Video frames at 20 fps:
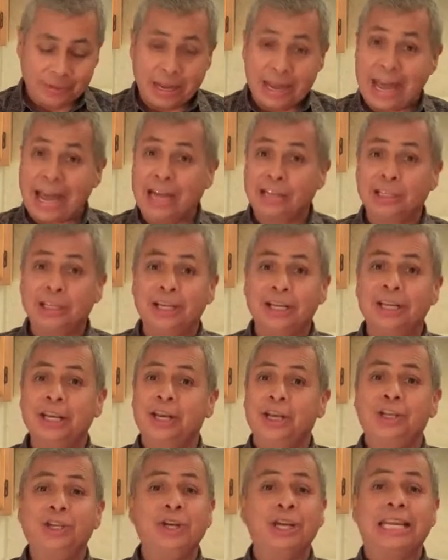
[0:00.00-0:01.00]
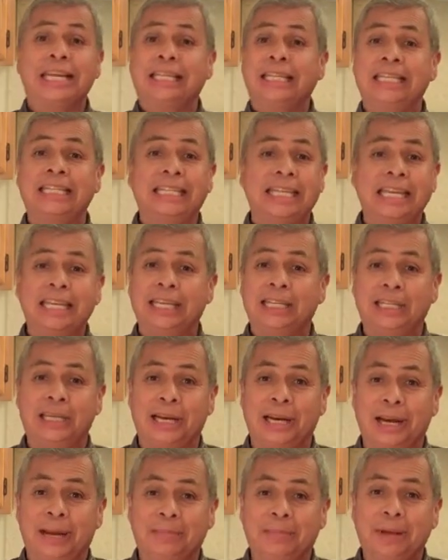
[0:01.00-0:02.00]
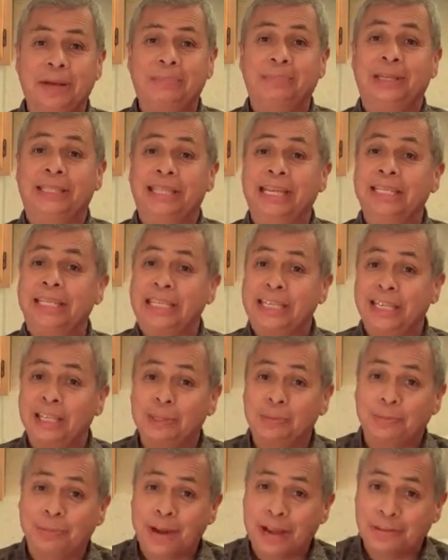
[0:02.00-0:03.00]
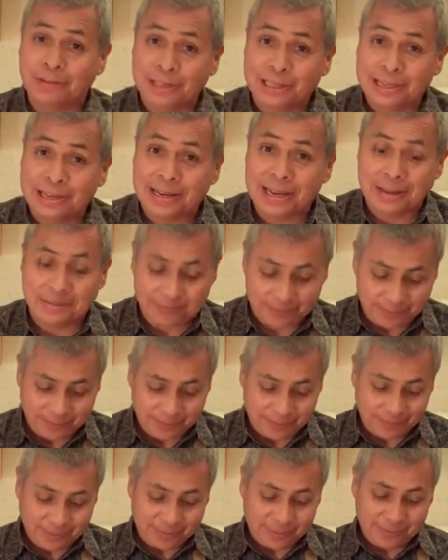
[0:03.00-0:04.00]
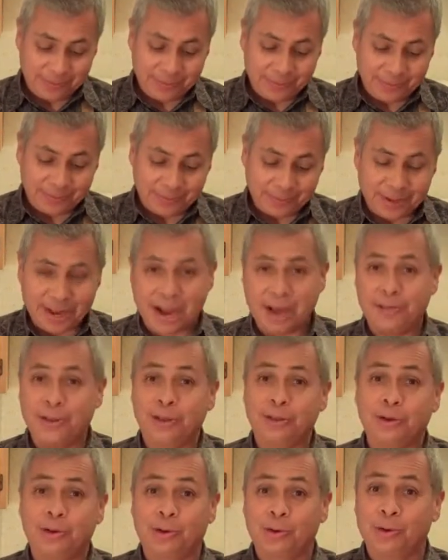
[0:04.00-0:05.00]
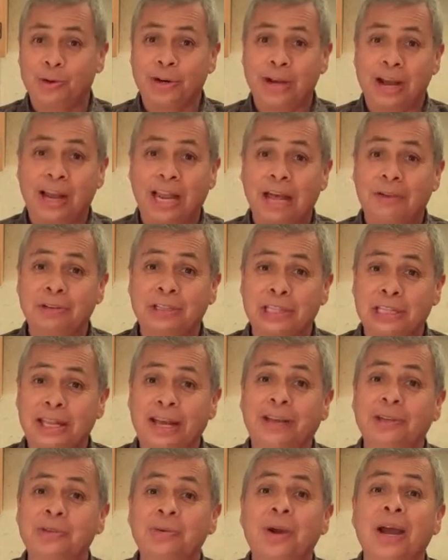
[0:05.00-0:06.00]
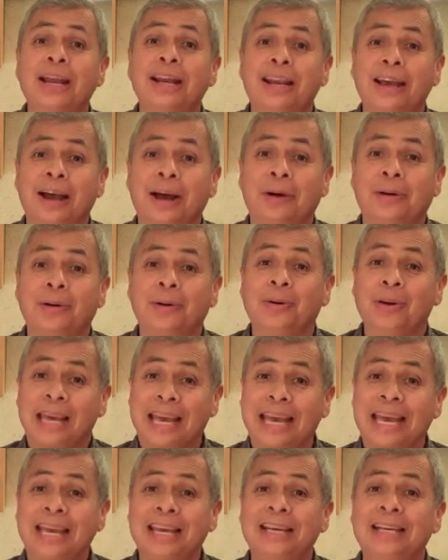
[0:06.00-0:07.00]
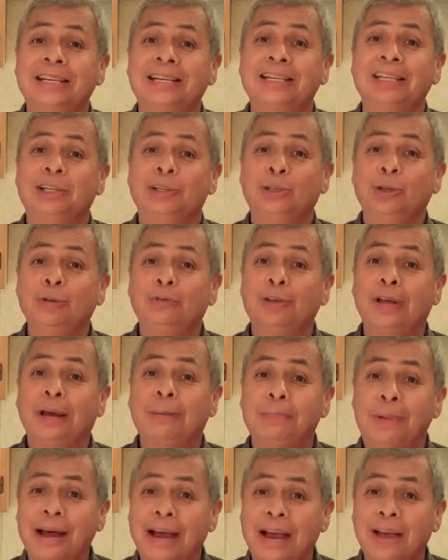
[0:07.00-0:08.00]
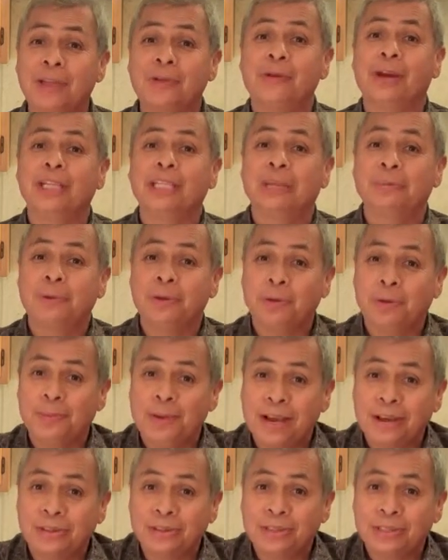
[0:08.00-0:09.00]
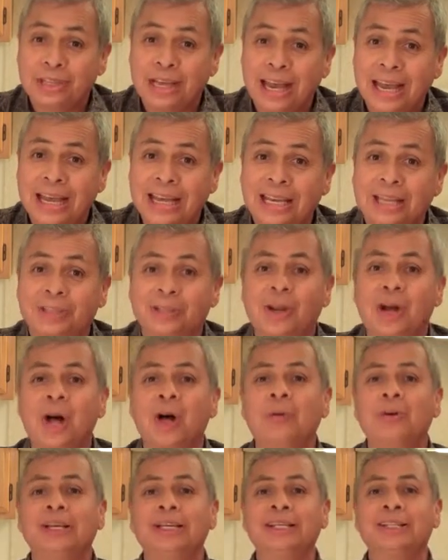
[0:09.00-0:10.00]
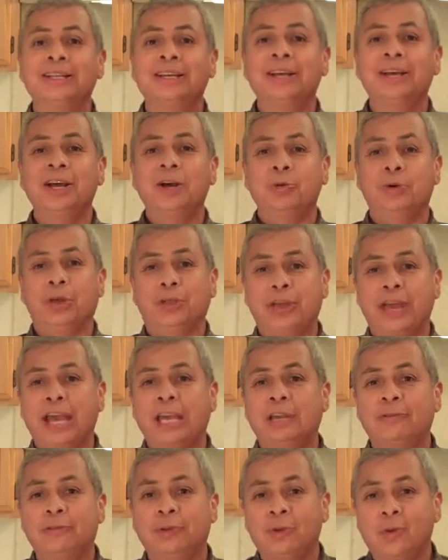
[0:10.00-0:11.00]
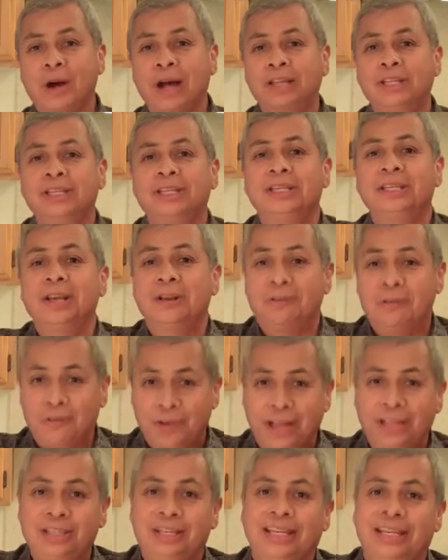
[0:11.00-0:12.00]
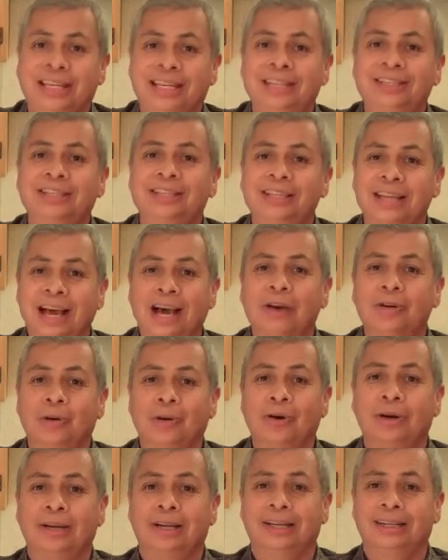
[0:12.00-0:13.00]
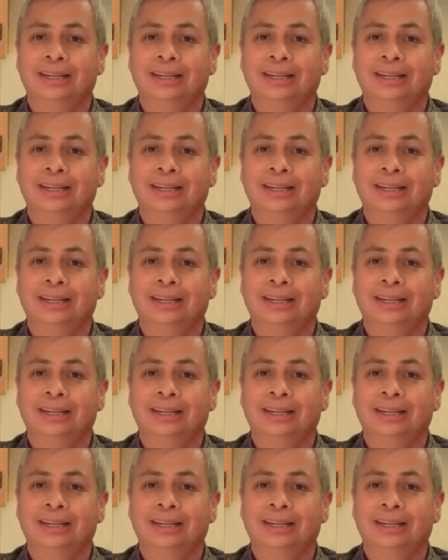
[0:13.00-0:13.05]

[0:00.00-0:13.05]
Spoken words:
Actually, you can eat this anytime, but since it is breakfast time, I think the crew and I will have a slice right now, okay? Shoofly pie, the recipe will be on the site. As always, we thank you for watching, VeggieKitchen.org.